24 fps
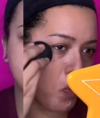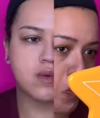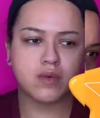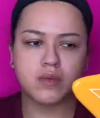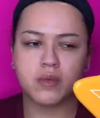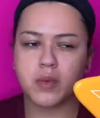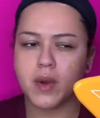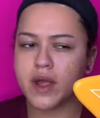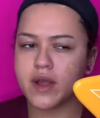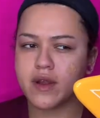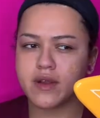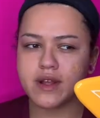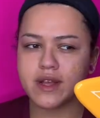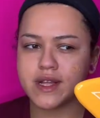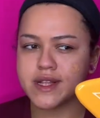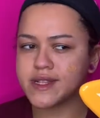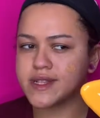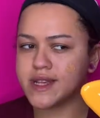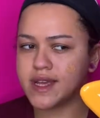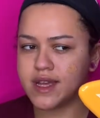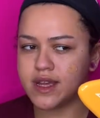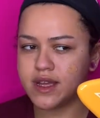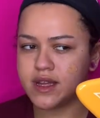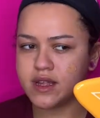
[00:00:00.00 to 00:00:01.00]
where is
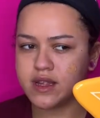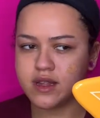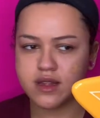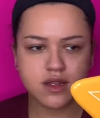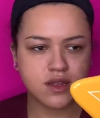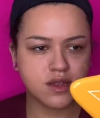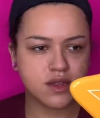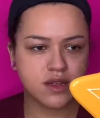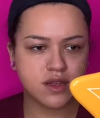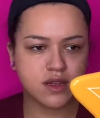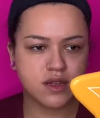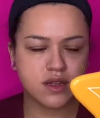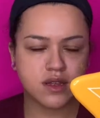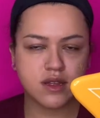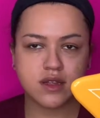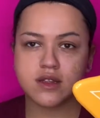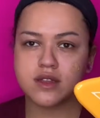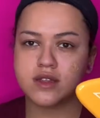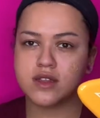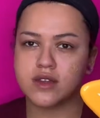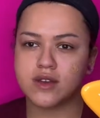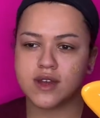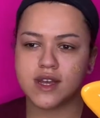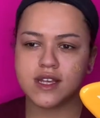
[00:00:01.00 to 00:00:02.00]
it?
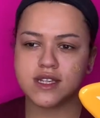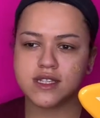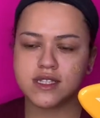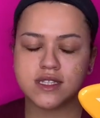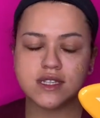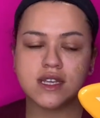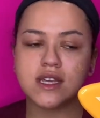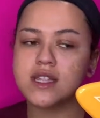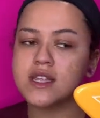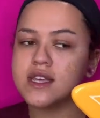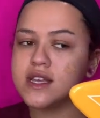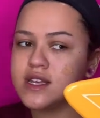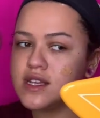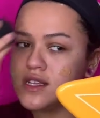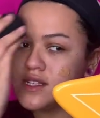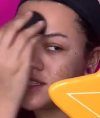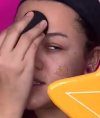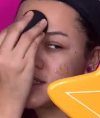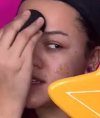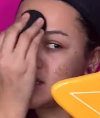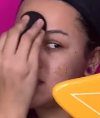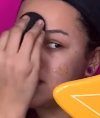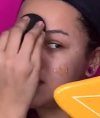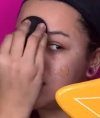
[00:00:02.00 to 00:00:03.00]
Do you guys see
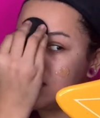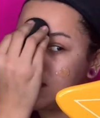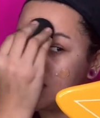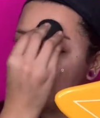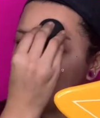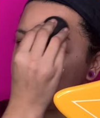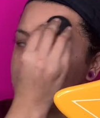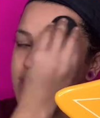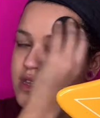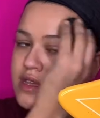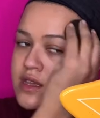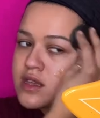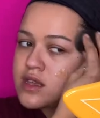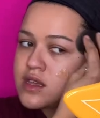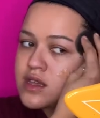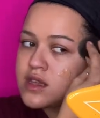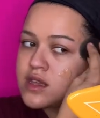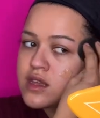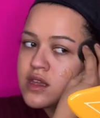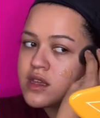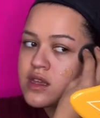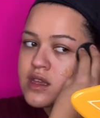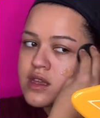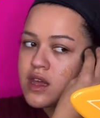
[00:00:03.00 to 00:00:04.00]
this?
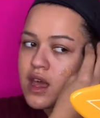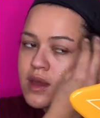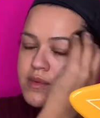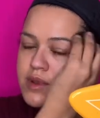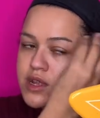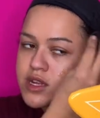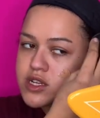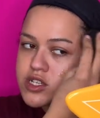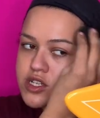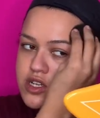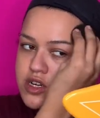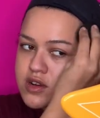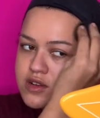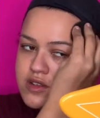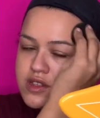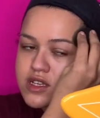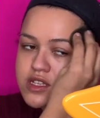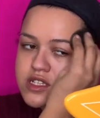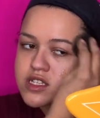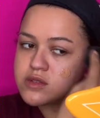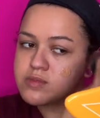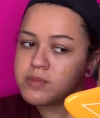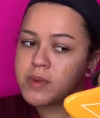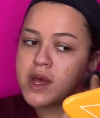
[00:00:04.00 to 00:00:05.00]
I'm not sure if
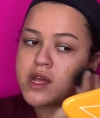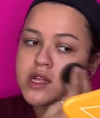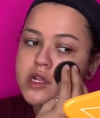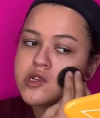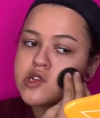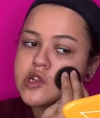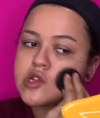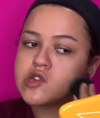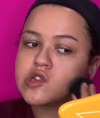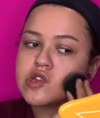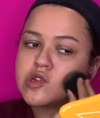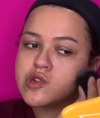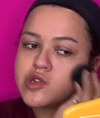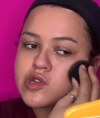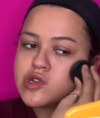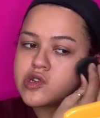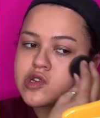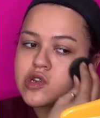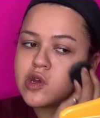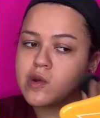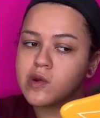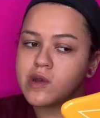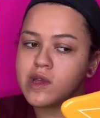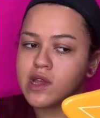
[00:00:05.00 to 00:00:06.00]
this sponge is just
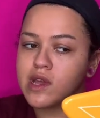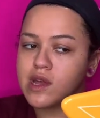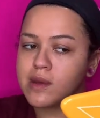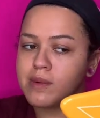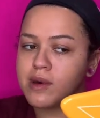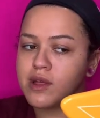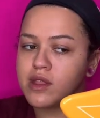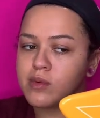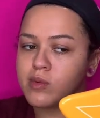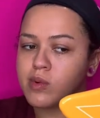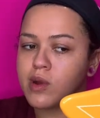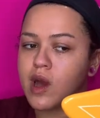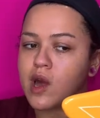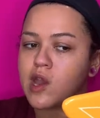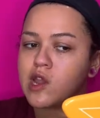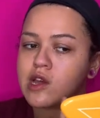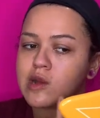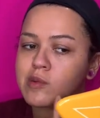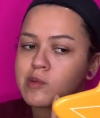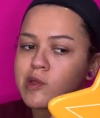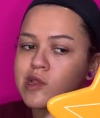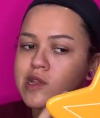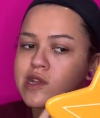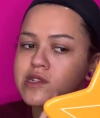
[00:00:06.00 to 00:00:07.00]
soaking up all the
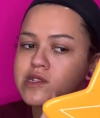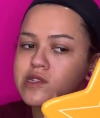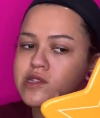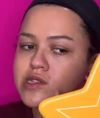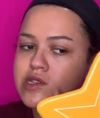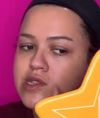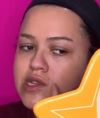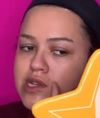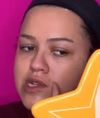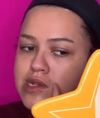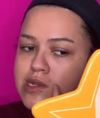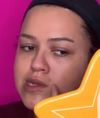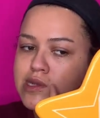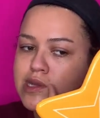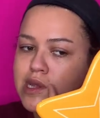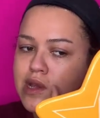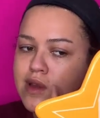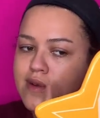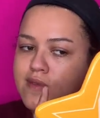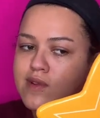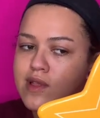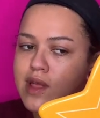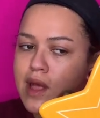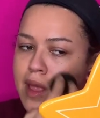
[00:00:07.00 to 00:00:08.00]
product, but let's see
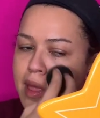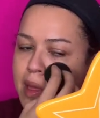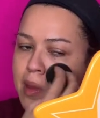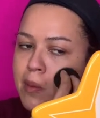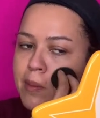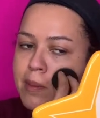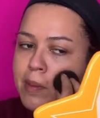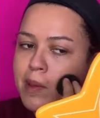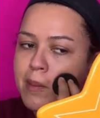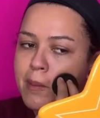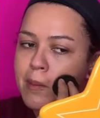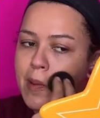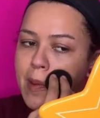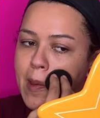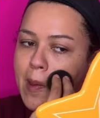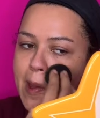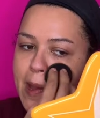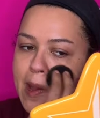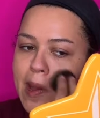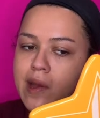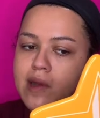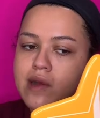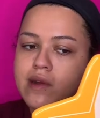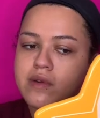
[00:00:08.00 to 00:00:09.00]
over that little pimple I
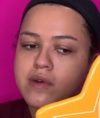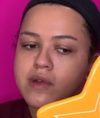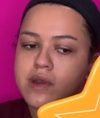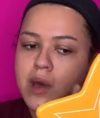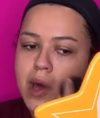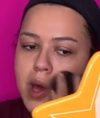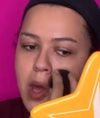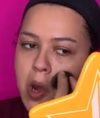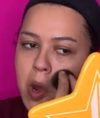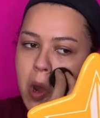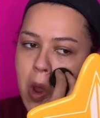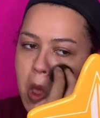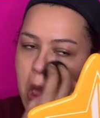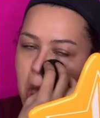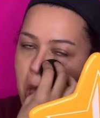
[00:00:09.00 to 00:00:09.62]
got going on.